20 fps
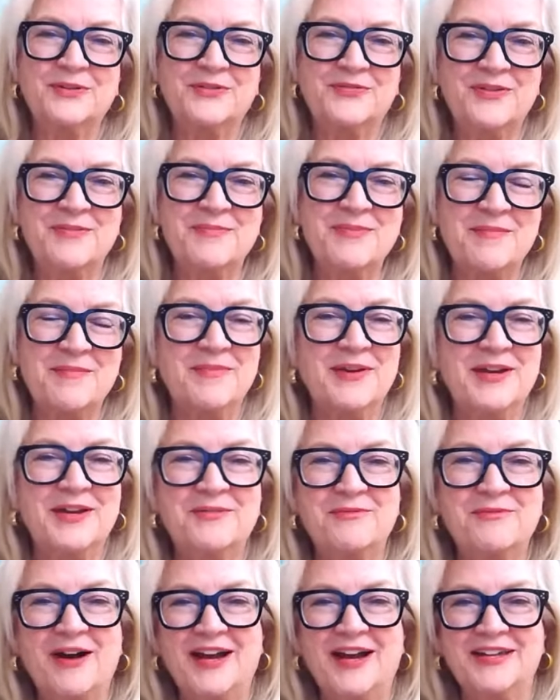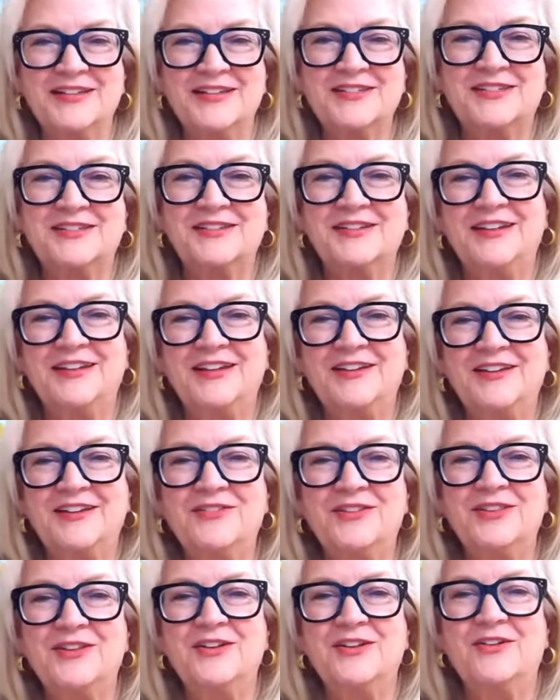were from the Midwest, even
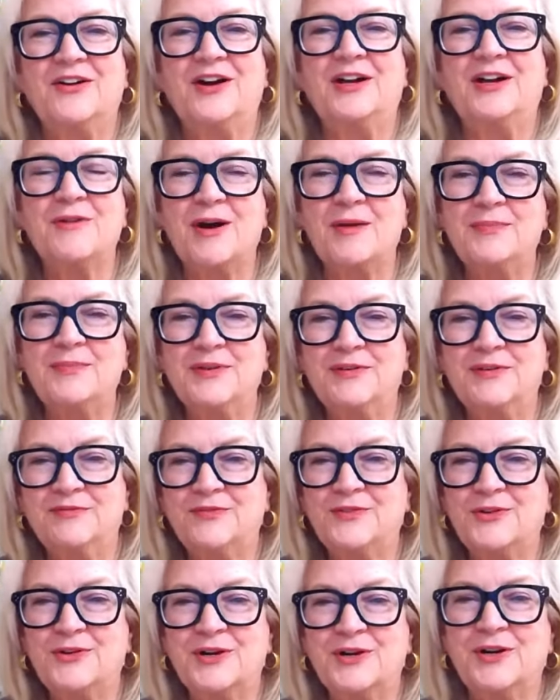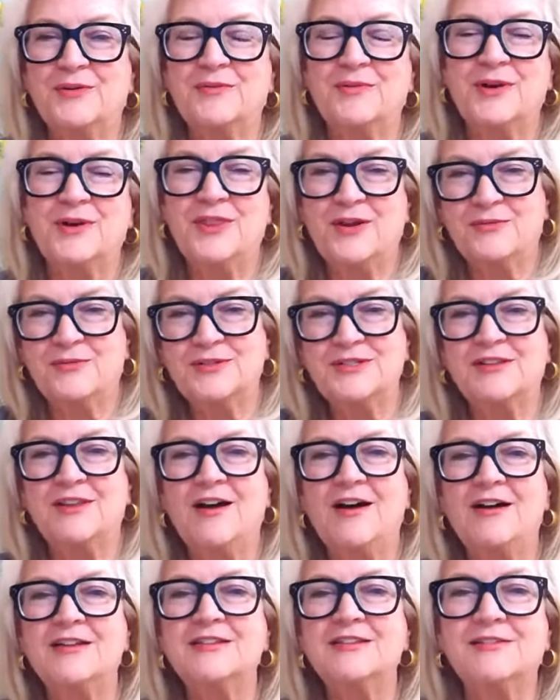though I grew up in Florida where there was
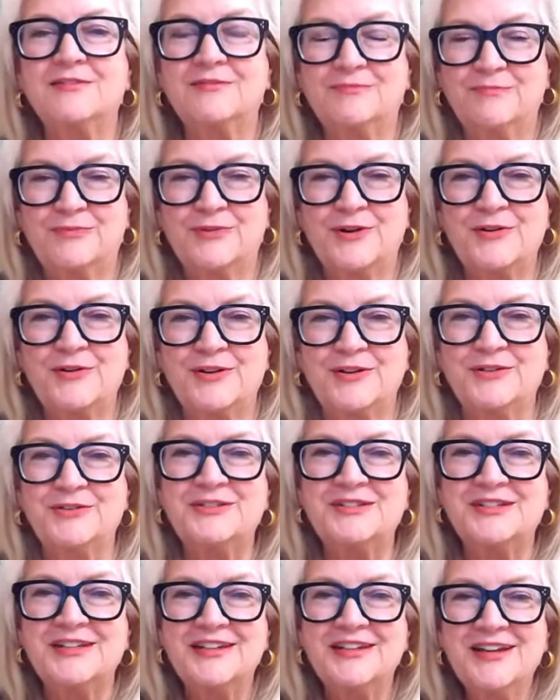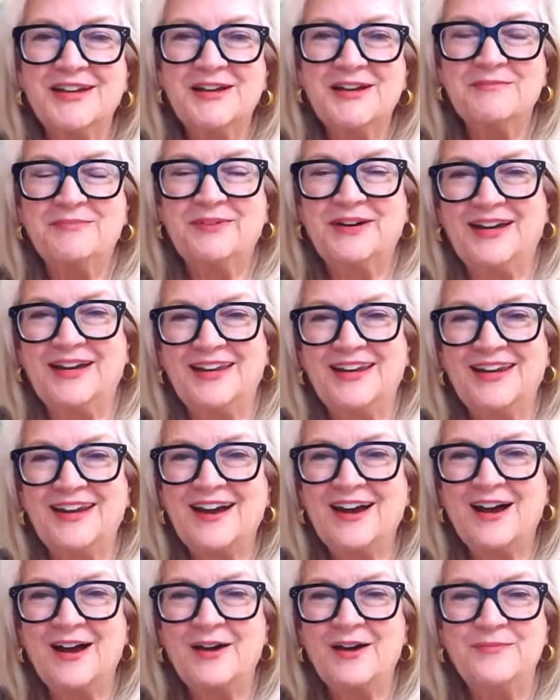lots of produce. But
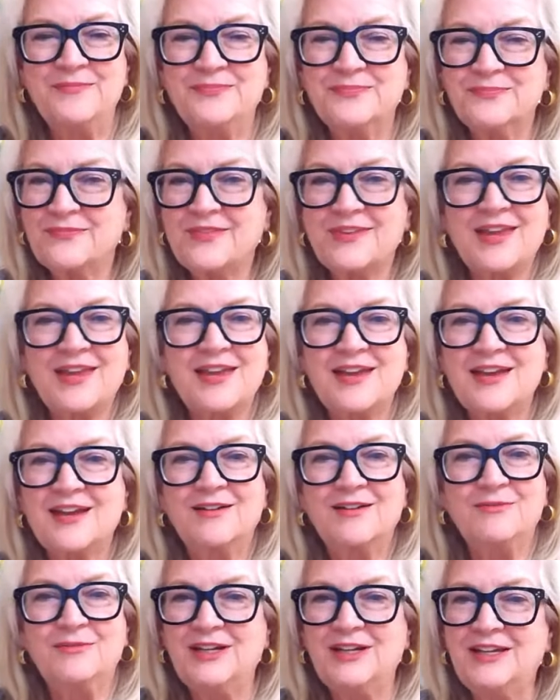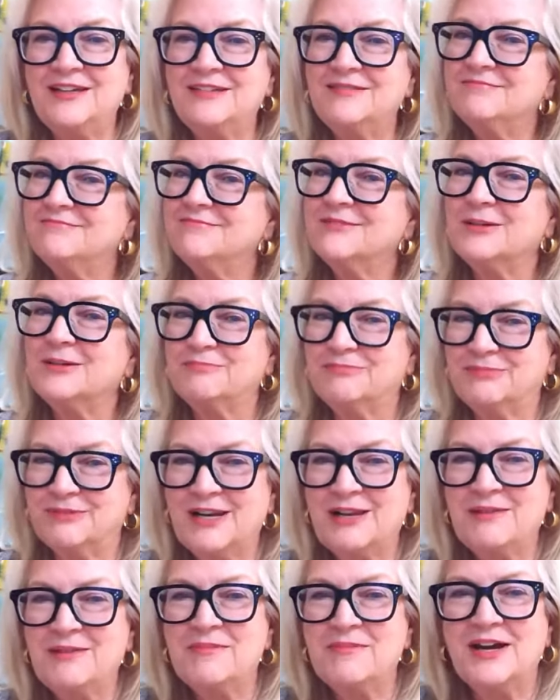we were
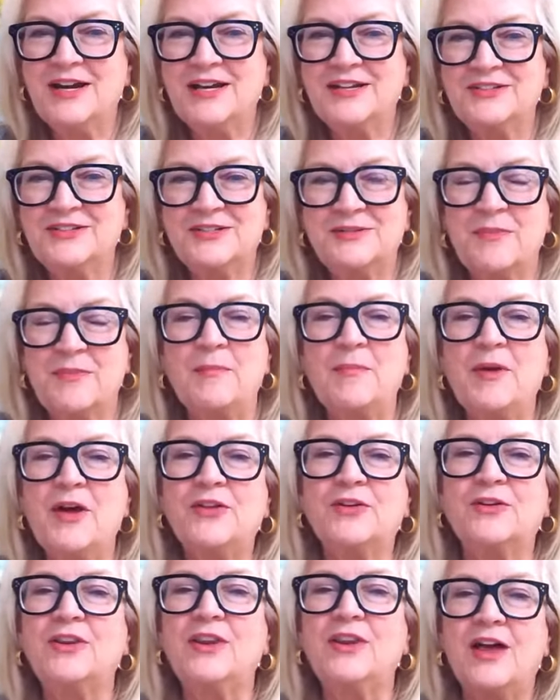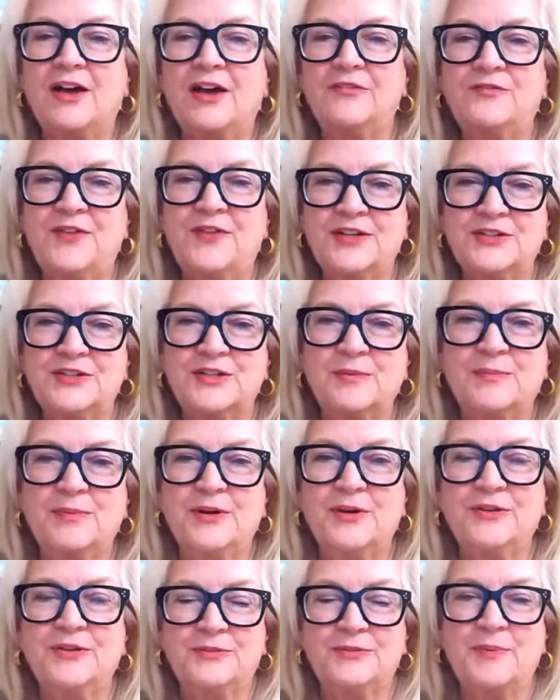pretty much, my mother loved
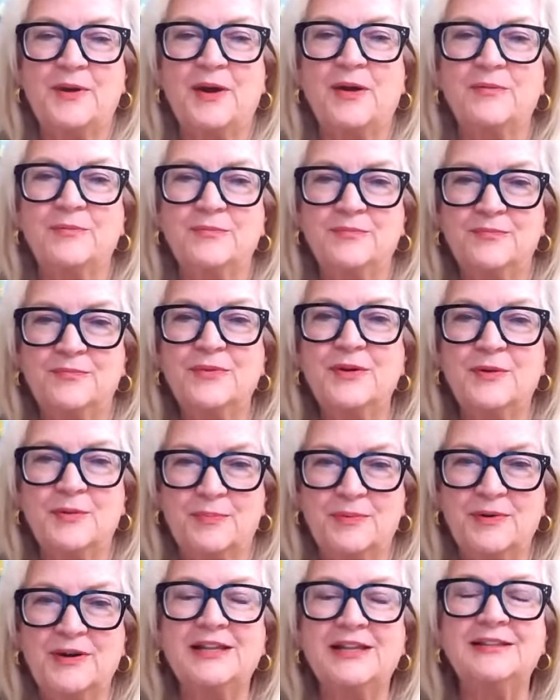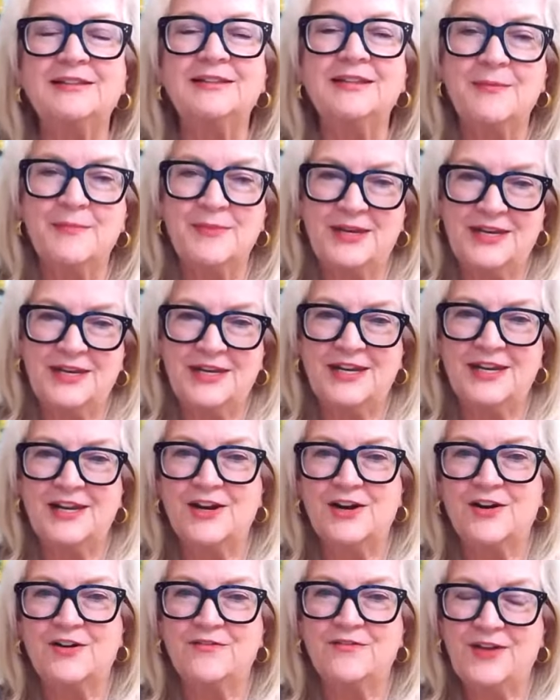vegetables, but we were pretty limited
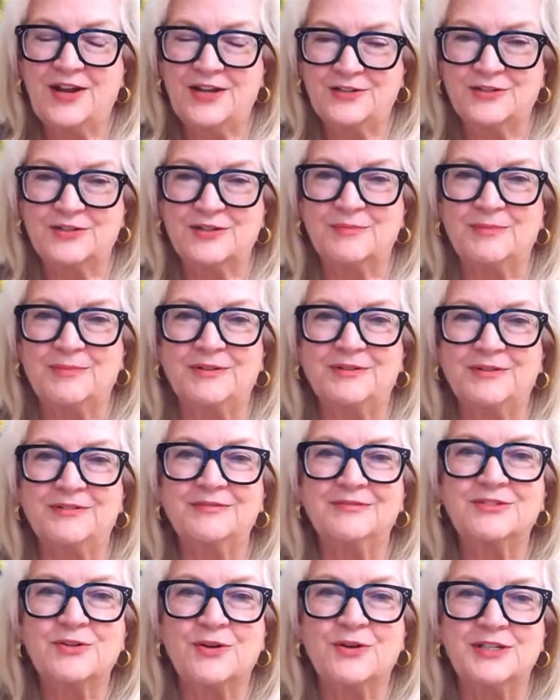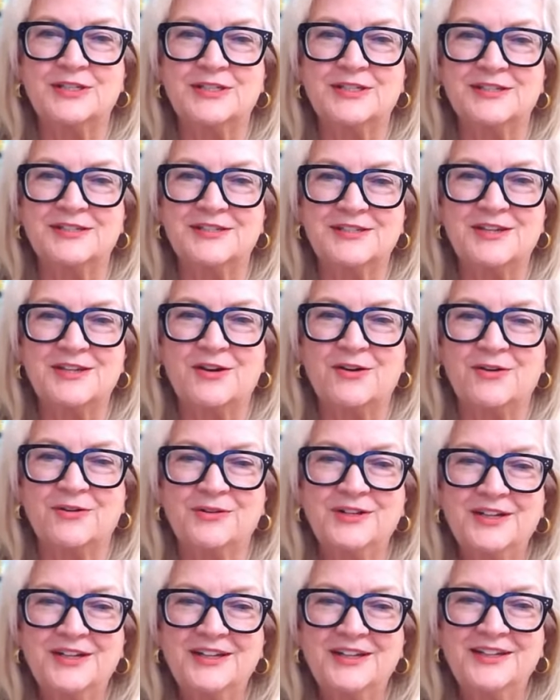in our vegetable choices.
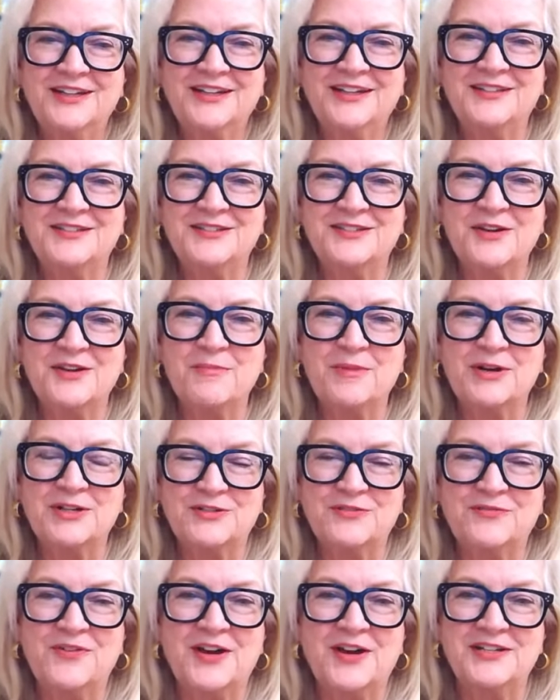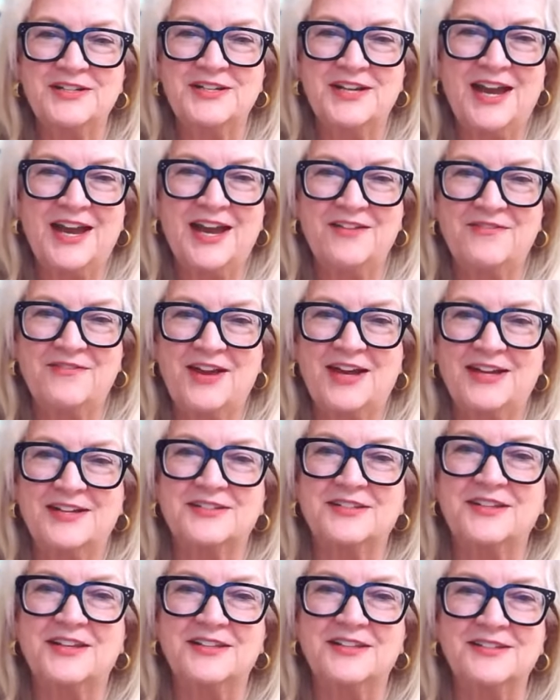So it's so much fun to have
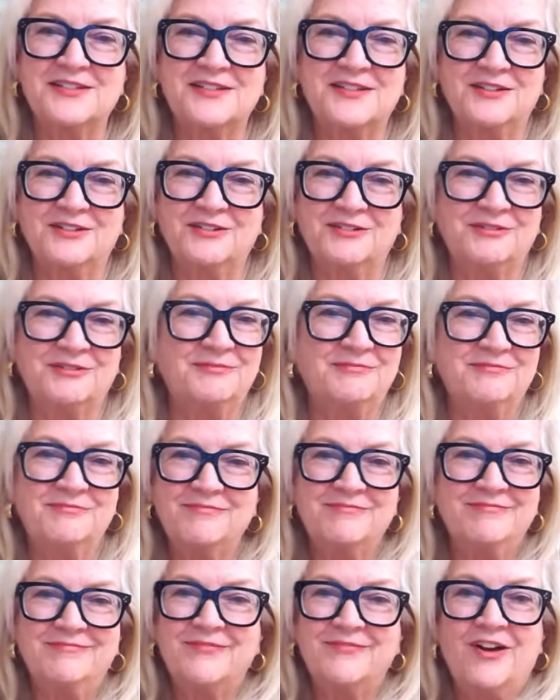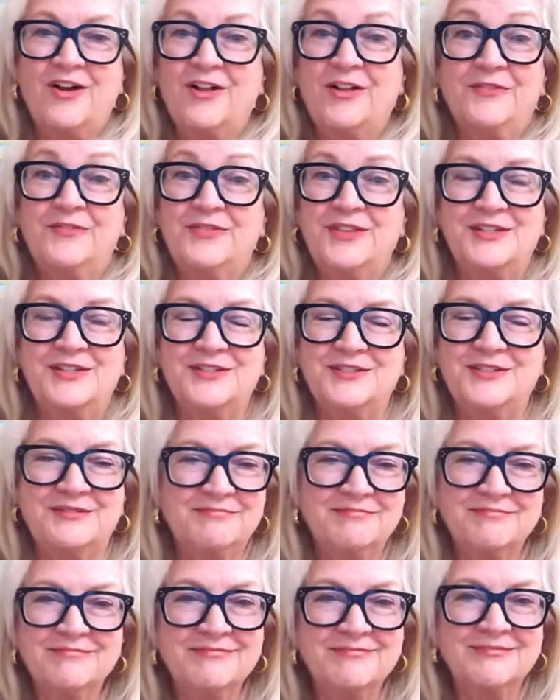access to all of these
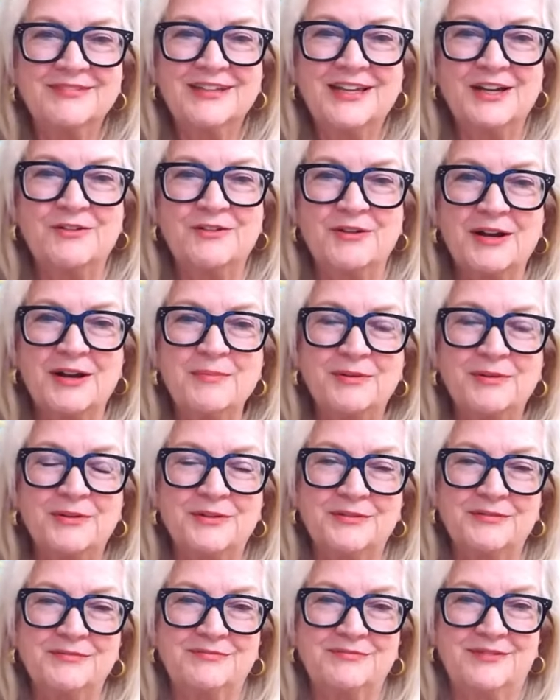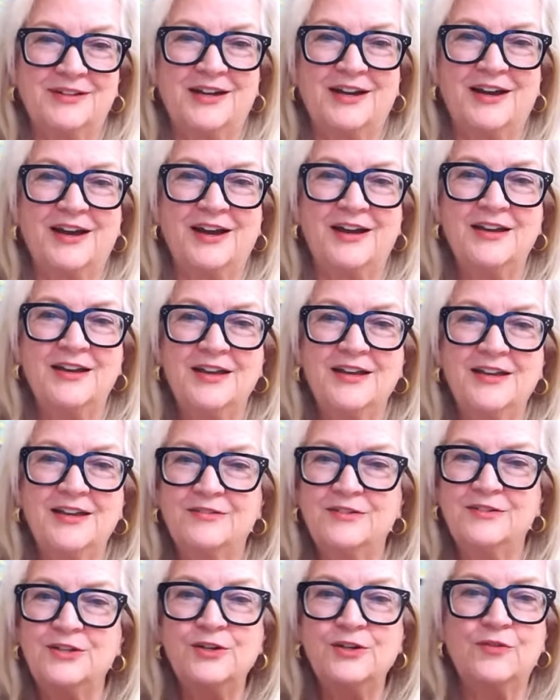incredible
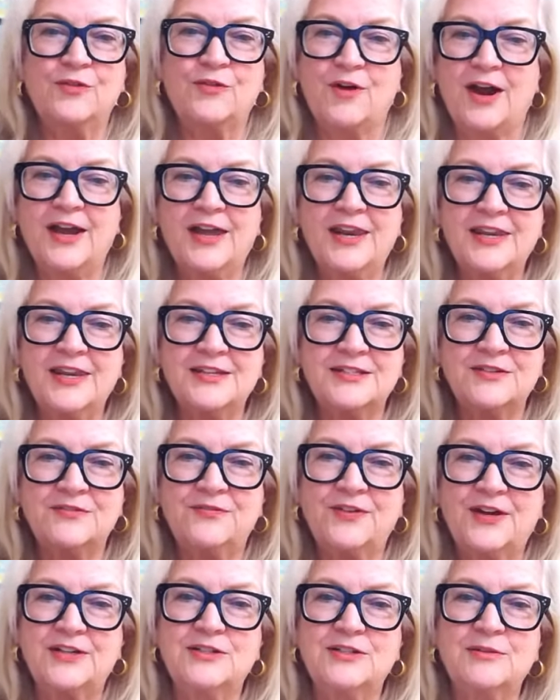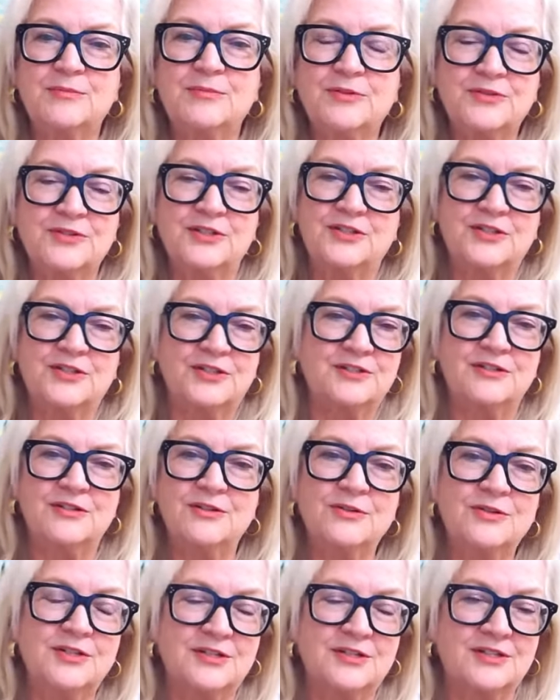new varieties of vegetables and just
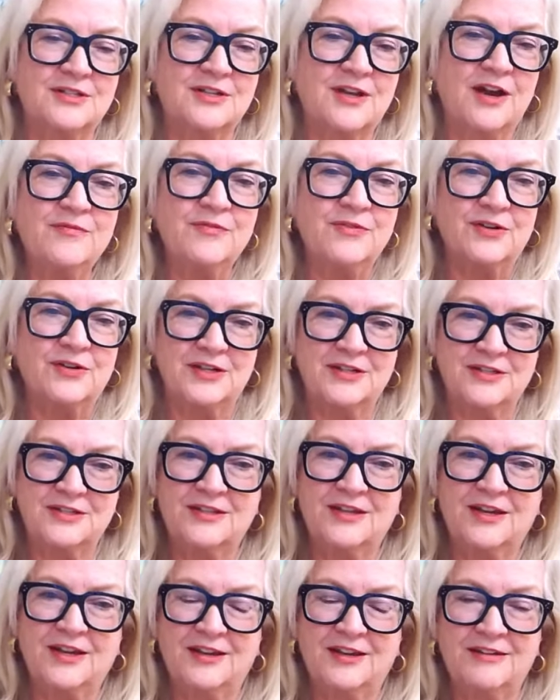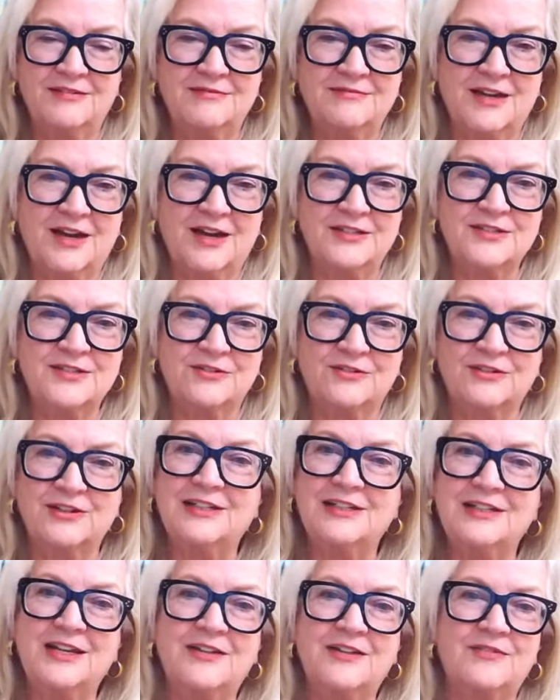new discoveries that I
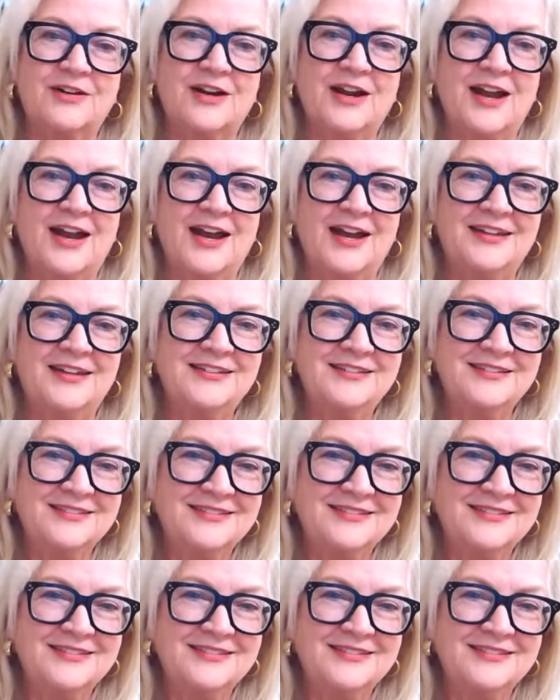certainly never had.